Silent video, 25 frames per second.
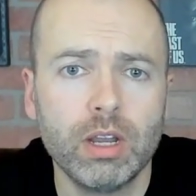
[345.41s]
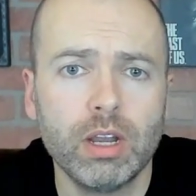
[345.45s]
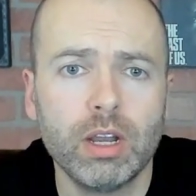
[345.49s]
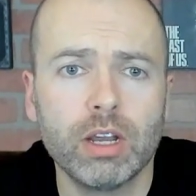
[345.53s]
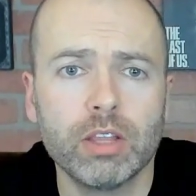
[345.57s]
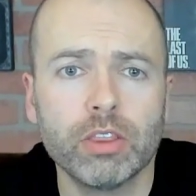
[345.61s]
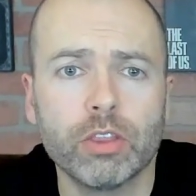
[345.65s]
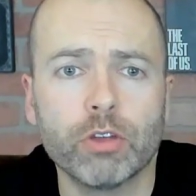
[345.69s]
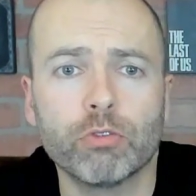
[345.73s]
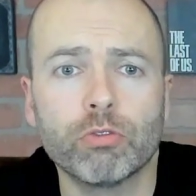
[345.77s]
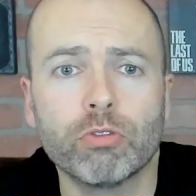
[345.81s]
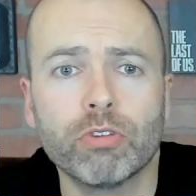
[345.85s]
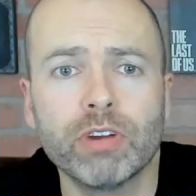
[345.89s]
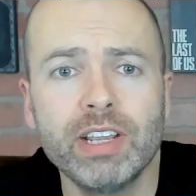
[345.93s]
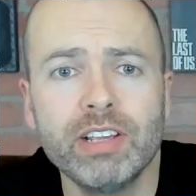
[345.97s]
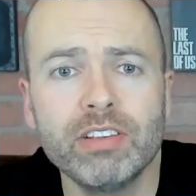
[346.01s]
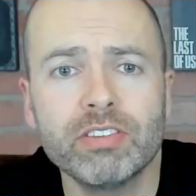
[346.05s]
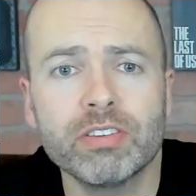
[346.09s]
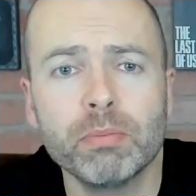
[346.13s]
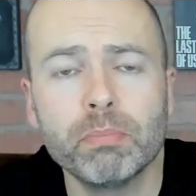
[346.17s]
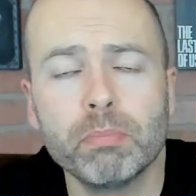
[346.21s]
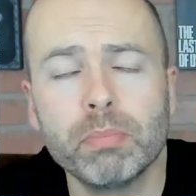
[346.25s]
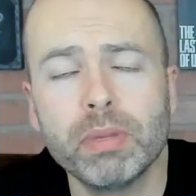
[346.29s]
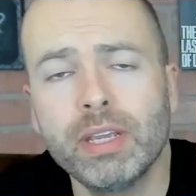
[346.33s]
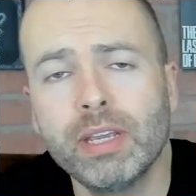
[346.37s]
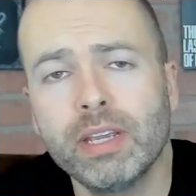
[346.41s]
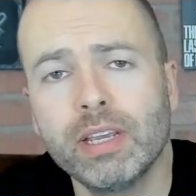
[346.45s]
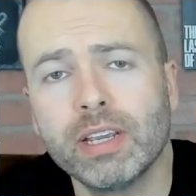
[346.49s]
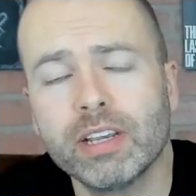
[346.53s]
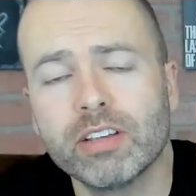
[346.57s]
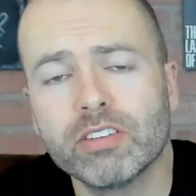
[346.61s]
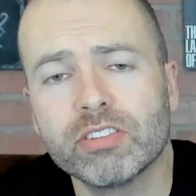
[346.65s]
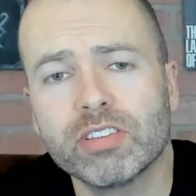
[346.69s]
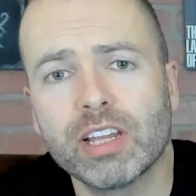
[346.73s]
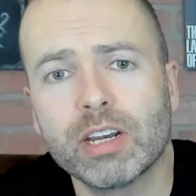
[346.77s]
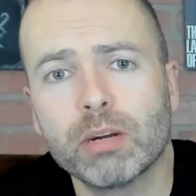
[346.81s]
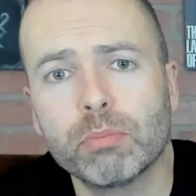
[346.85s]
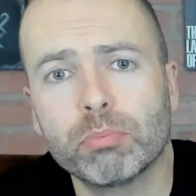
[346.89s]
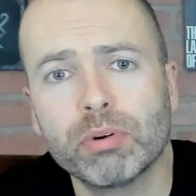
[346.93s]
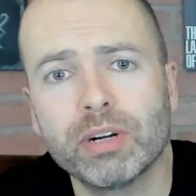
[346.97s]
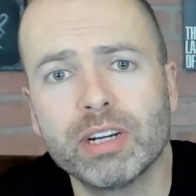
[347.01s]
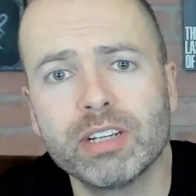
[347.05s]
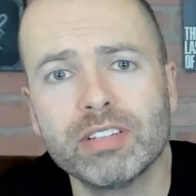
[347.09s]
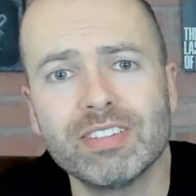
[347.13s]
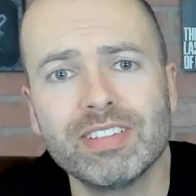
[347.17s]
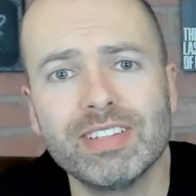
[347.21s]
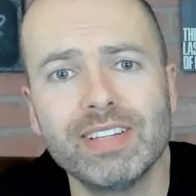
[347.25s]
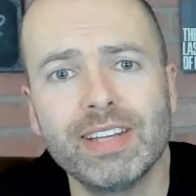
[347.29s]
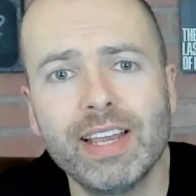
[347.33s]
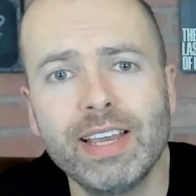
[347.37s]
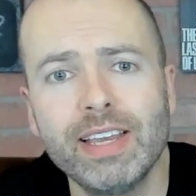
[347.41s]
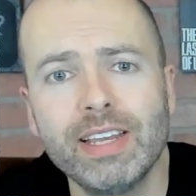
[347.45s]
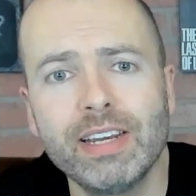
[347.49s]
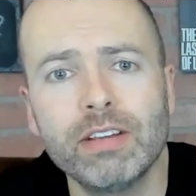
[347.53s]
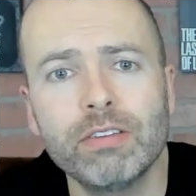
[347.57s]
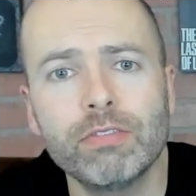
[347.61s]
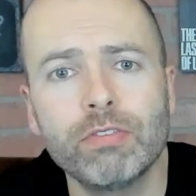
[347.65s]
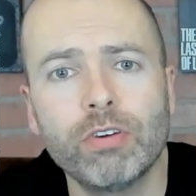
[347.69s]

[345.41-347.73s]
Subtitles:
The reason being is that it brings native